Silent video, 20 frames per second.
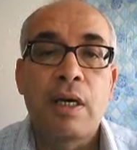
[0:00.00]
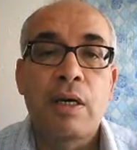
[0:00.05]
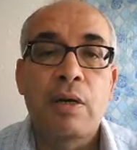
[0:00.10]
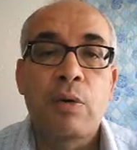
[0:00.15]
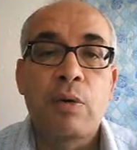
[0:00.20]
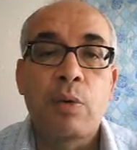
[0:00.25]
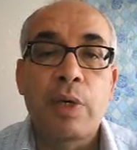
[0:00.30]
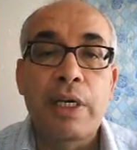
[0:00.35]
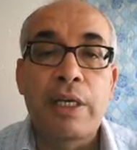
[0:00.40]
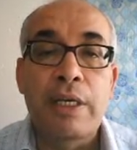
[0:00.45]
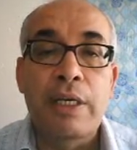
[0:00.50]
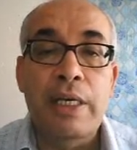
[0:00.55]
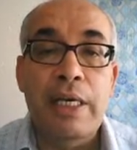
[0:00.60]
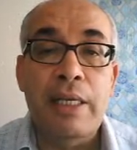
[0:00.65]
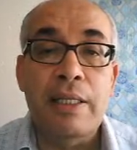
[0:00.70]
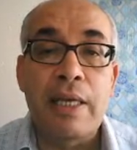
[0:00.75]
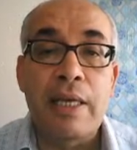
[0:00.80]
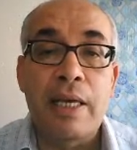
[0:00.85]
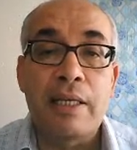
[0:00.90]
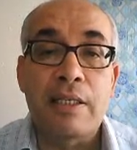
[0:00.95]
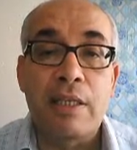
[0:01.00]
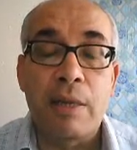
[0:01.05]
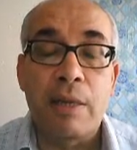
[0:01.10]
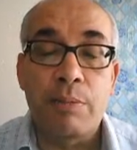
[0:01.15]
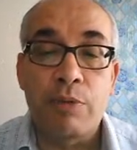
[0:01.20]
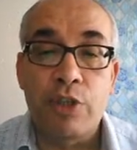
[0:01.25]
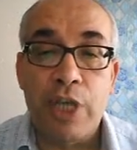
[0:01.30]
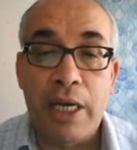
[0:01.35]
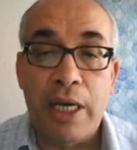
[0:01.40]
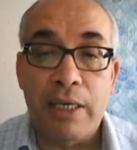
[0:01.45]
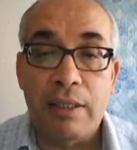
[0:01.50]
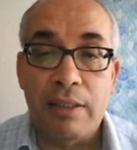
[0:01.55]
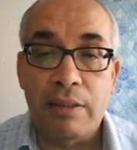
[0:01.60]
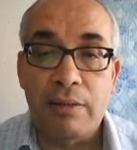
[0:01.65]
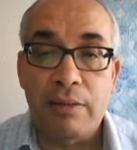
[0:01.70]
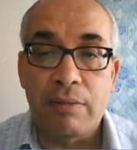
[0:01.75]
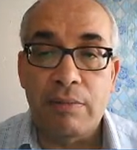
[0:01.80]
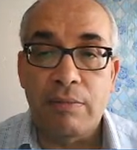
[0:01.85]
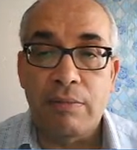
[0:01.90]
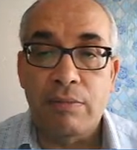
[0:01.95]
We need a subject,
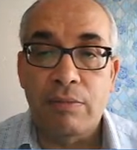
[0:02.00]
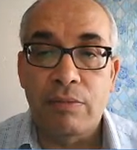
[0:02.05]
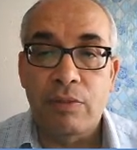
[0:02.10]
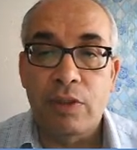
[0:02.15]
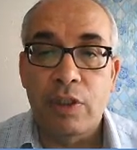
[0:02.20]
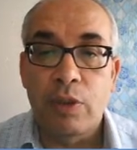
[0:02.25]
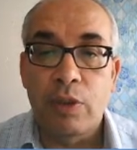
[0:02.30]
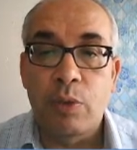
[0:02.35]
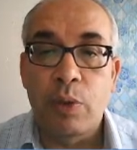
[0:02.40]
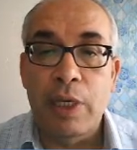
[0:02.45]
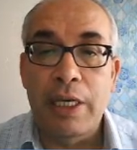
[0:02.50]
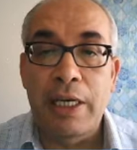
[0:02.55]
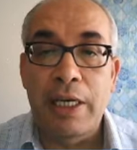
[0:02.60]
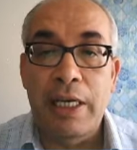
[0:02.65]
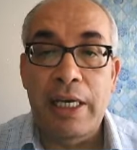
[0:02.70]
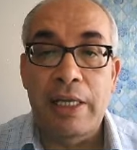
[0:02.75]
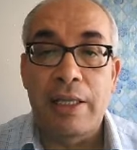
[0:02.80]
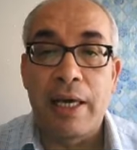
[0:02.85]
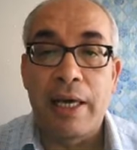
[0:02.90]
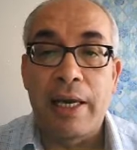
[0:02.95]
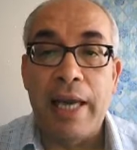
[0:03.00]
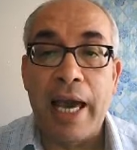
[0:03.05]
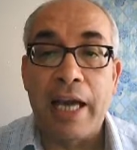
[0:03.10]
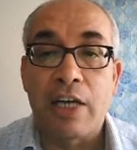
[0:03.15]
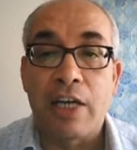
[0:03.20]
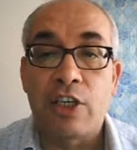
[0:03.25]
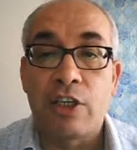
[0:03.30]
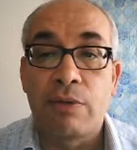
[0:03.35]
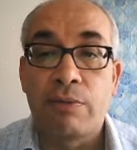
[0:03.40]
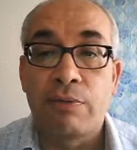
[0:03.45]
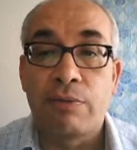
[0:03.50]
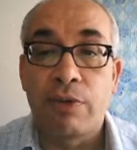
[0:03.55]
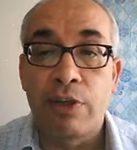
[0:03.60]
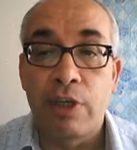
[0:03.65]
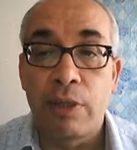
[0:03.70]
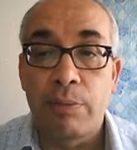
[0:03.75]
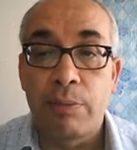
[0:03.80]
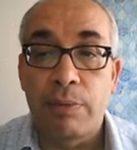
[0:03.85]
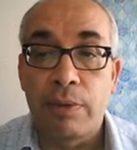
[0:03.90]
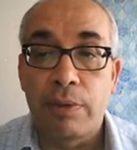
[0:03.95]
we need an action
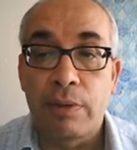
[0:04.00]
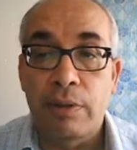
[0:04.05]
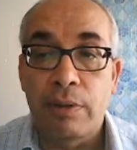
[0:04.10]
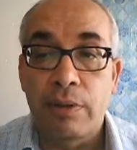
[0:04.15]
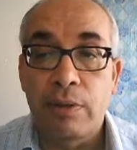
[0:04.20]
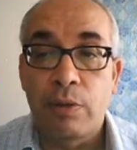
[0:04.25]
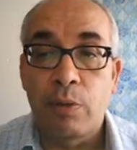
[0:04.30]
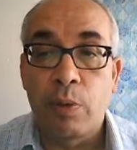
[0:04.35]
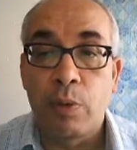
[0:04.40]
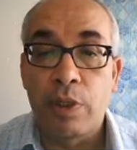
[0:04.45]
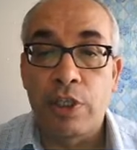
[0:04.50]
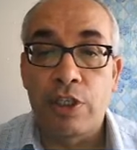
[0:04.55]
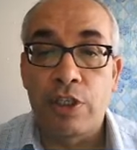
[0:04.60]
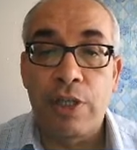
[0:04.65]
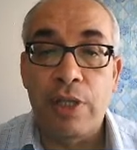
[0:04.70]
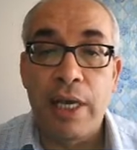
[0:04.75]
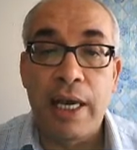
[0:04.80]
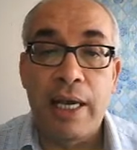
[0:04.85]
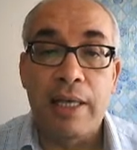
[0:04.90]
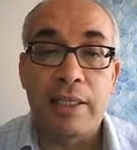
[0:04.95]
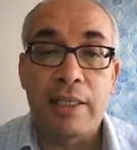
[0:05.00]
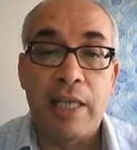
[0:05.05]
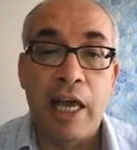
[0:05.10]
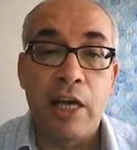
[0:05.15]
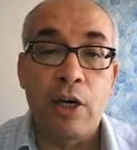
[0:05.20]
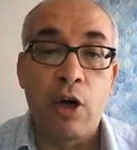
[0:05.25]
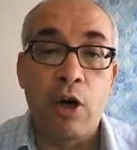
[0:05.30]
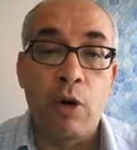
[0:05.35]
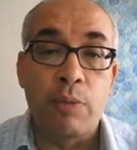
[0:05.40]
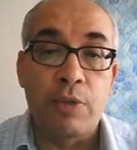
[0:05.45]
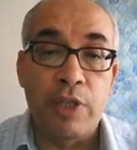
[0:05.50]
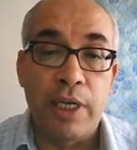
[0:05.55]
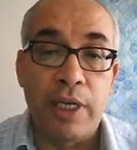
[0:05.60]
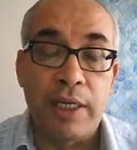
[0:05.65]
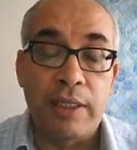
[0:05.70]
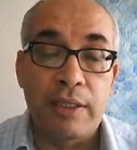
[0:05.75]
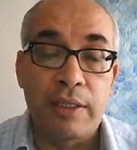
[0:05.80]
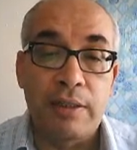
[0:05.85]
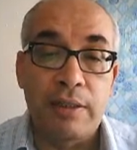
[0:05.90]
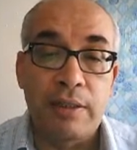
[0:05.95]
verb which takes an object.